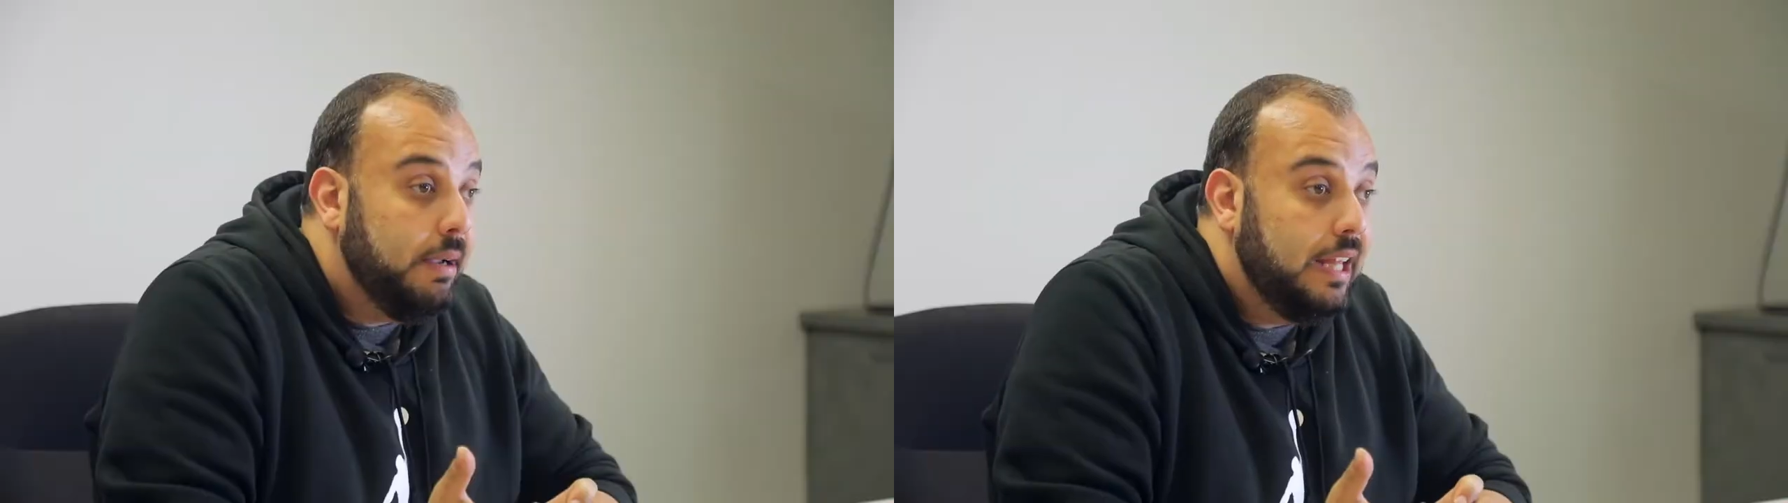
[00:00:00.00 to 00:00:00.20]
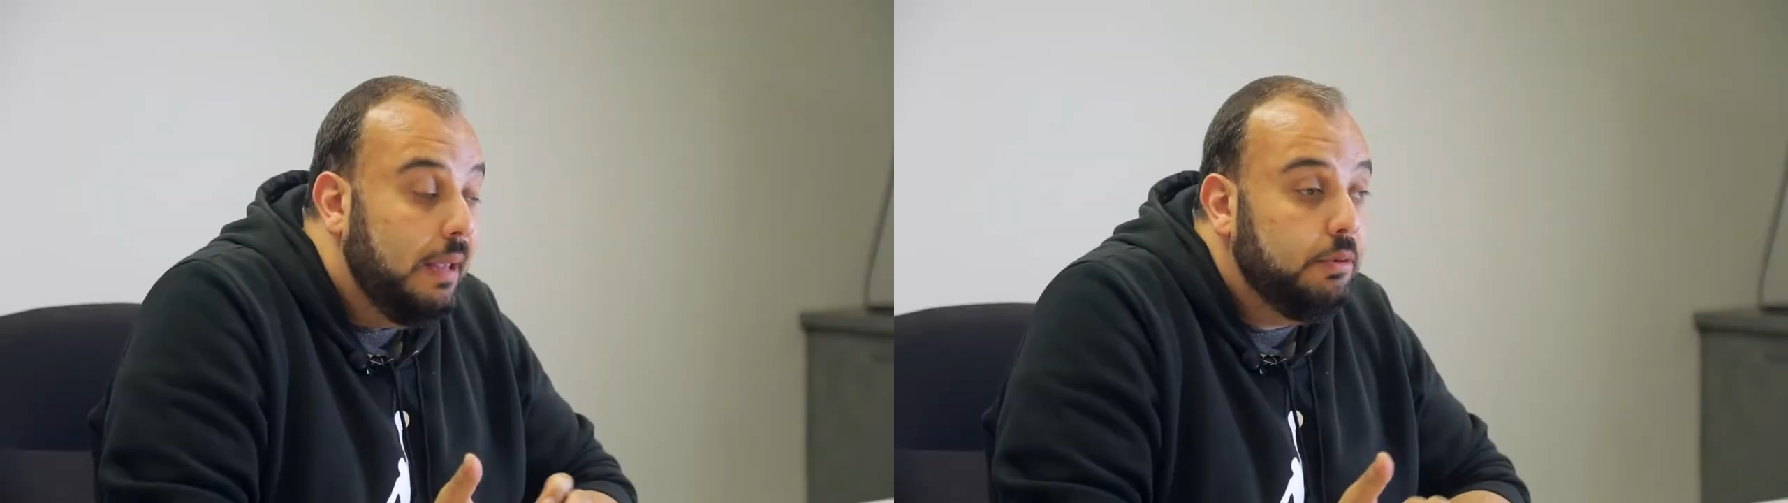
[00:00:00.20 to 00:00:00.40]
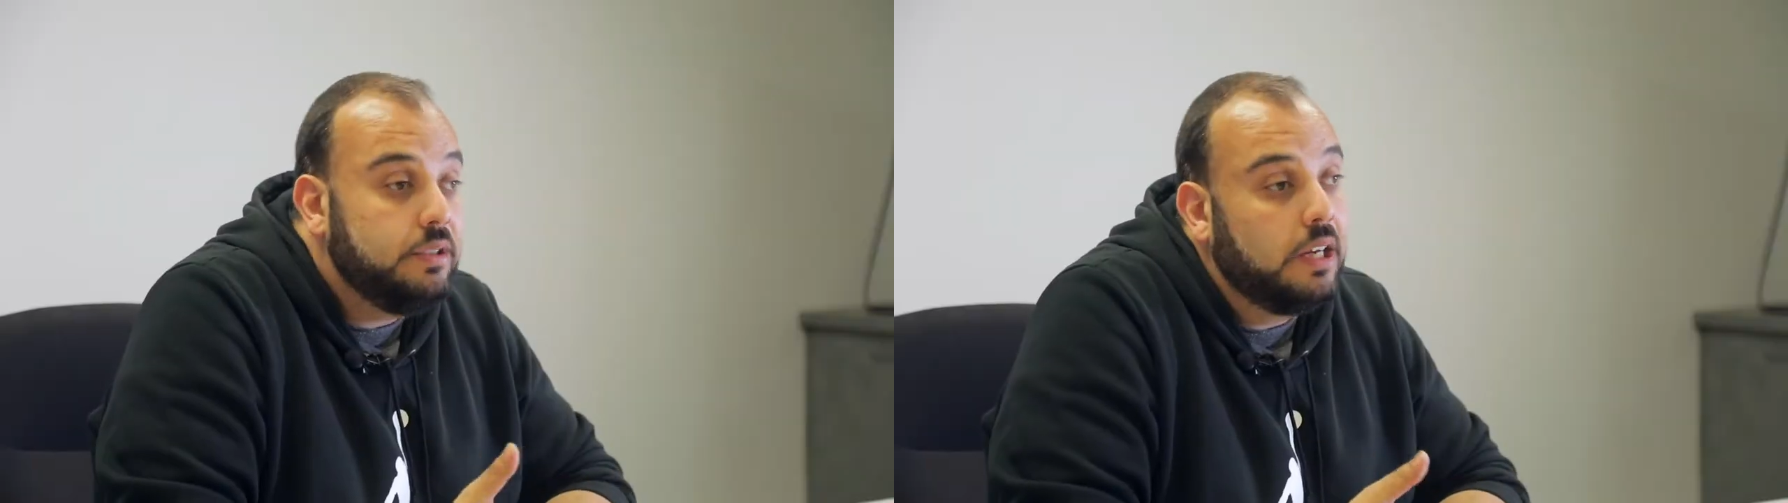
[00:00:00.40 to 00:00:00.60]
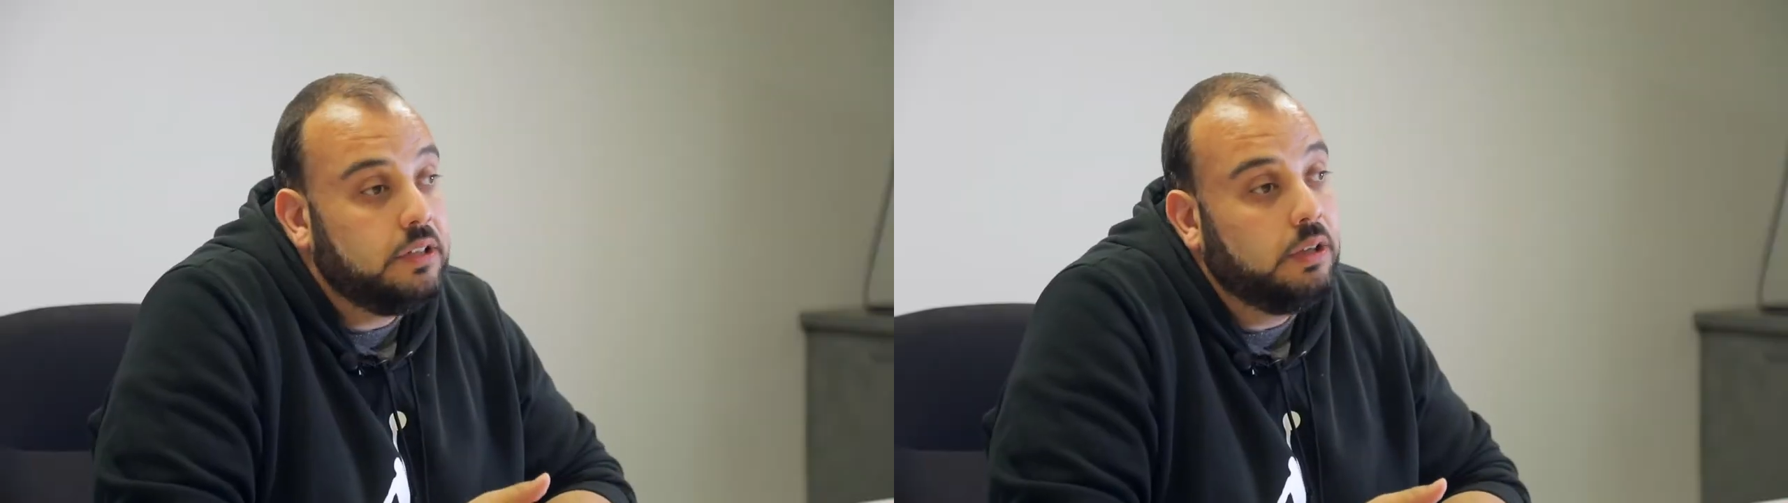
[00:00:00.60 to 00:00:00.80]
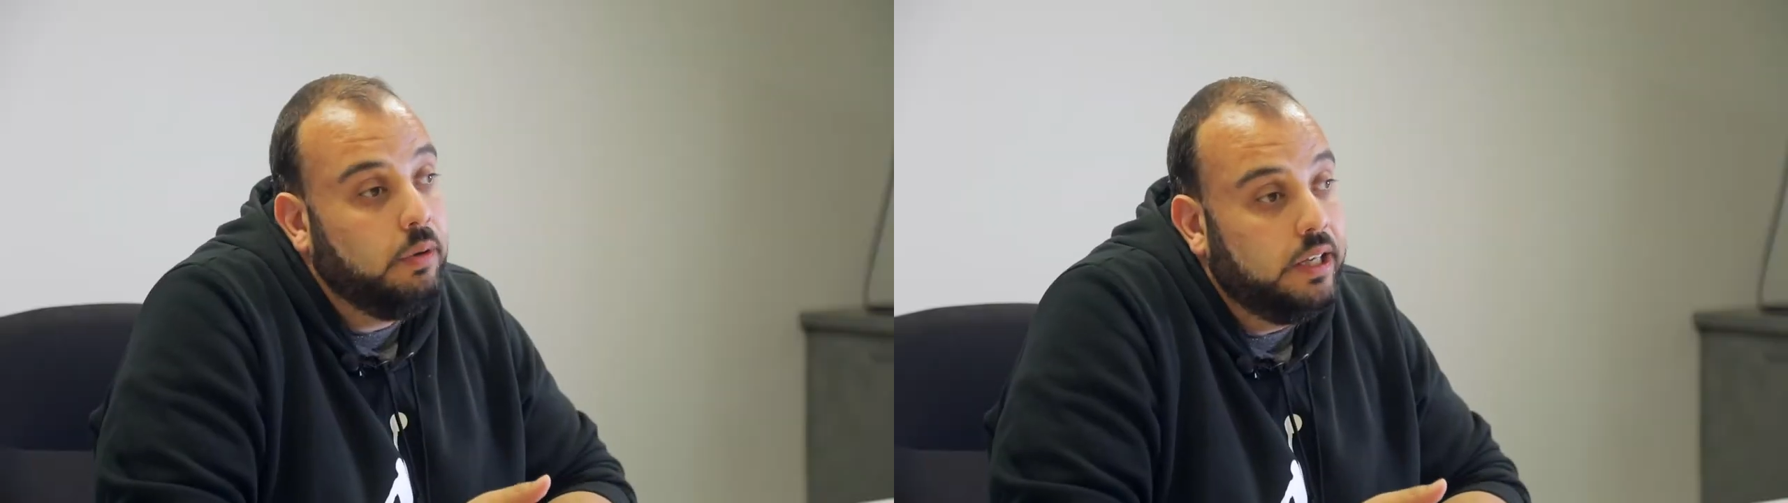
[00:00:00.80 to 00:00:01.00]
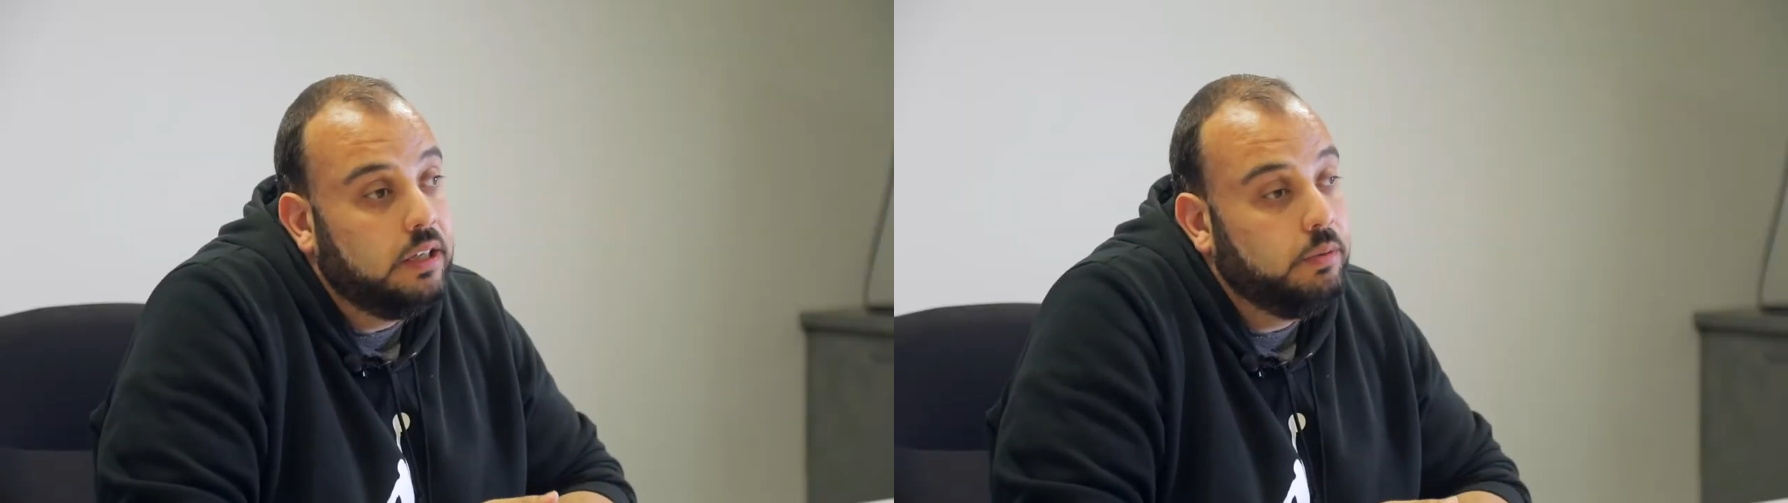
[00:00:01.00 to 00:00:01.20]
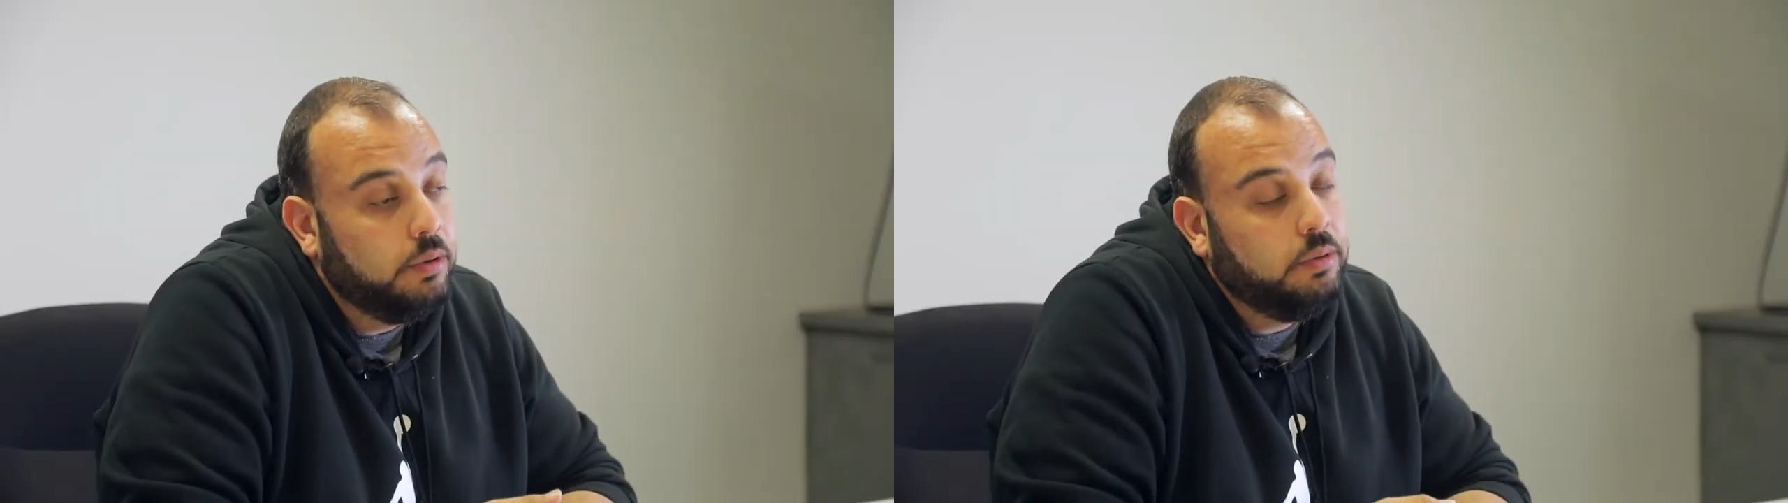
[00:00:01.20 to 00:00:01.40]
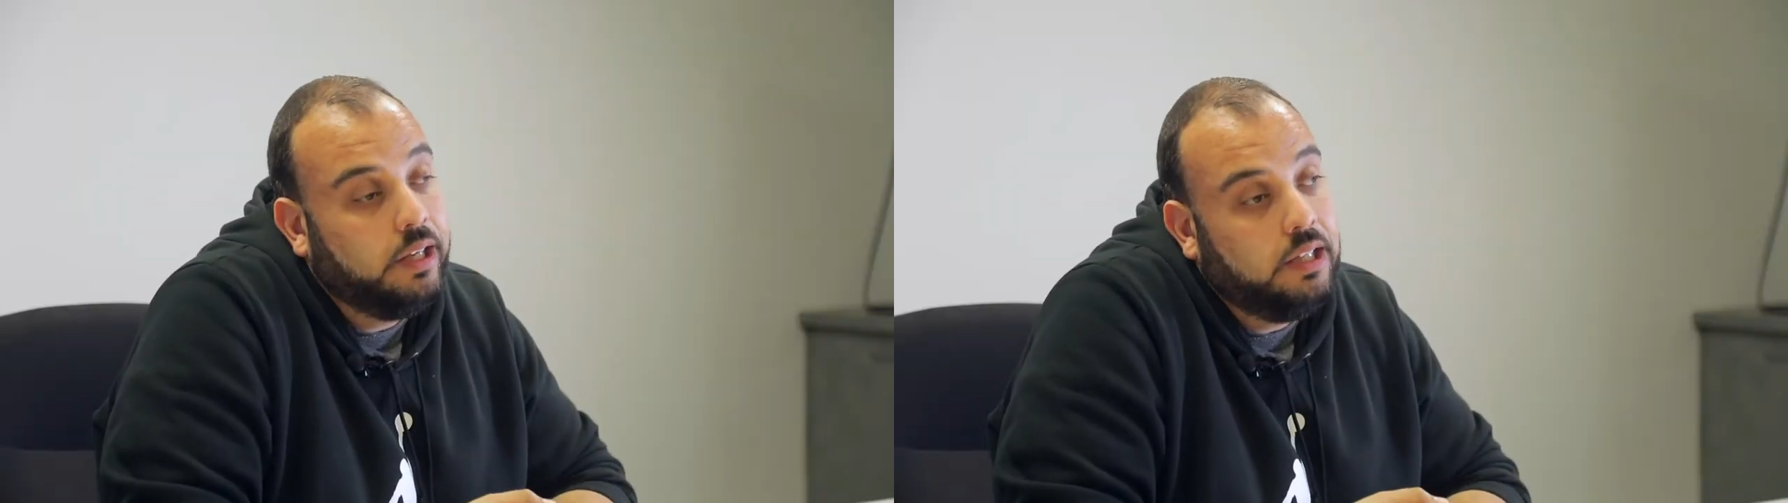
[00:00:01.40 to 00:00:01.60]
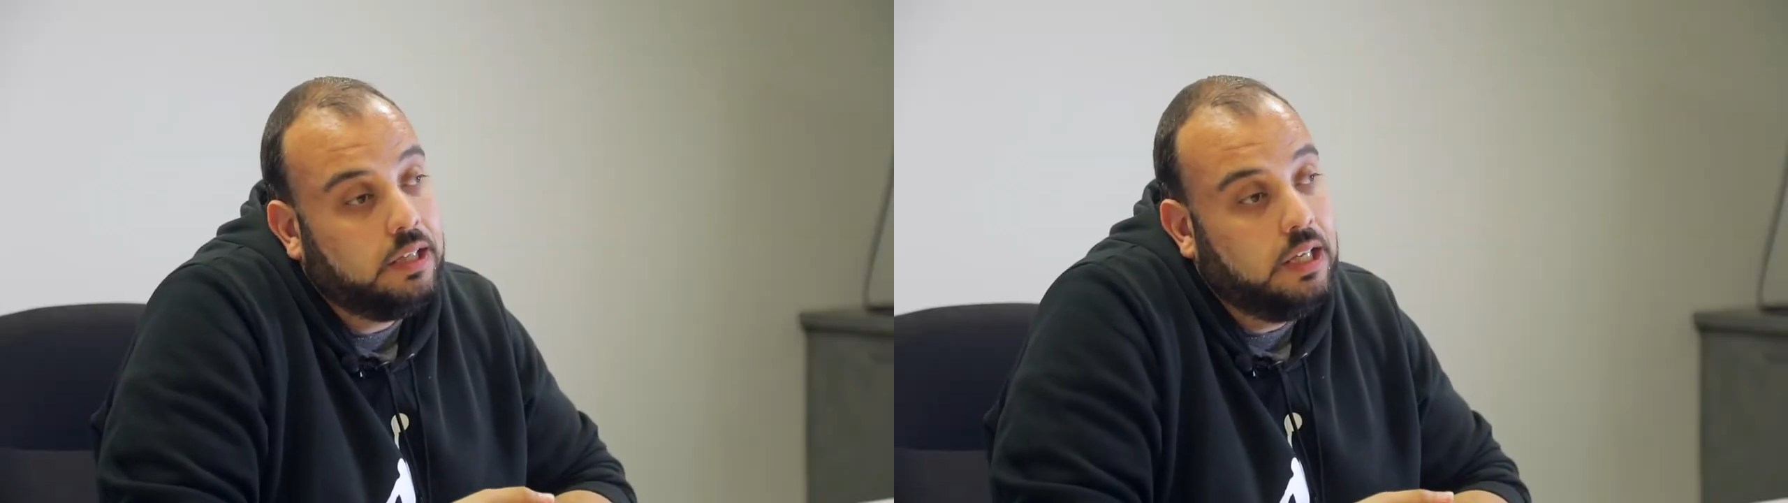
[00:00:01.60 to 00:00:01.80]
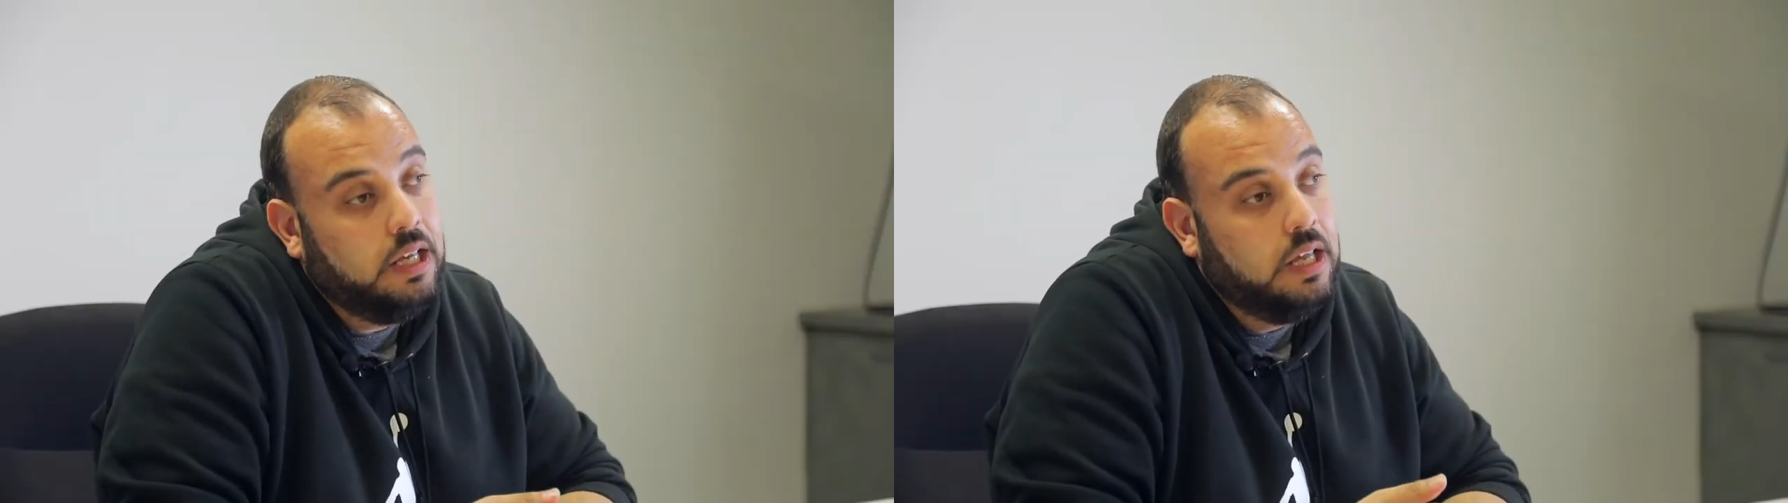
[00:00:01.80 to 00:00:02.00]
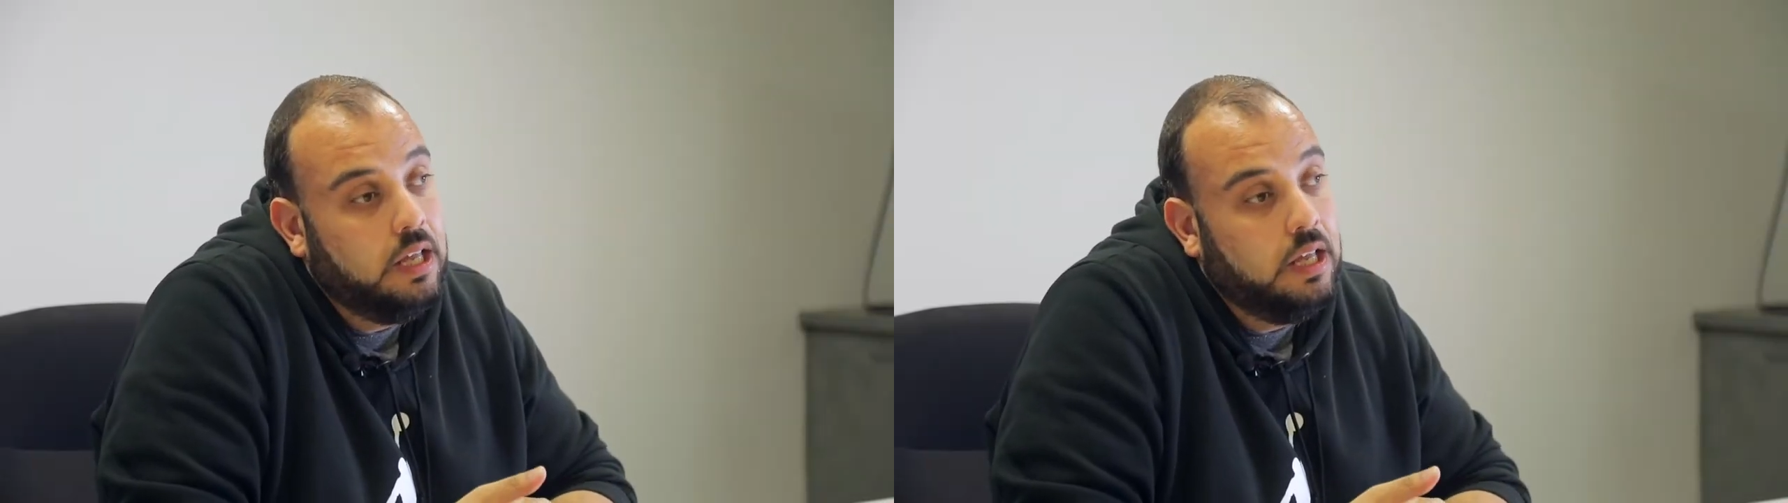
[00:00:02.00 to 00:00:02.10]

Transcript: my lap. It was actually quite we were quite lucky,